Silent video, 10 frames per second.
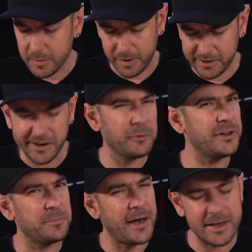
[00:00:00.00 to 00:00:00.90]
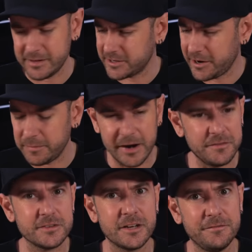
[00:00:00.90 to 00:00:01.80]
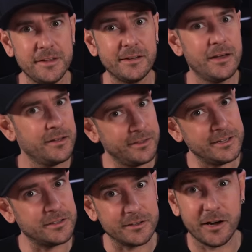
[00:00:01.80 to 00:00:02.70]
But you know, when you're paying this kind of money for something, these are the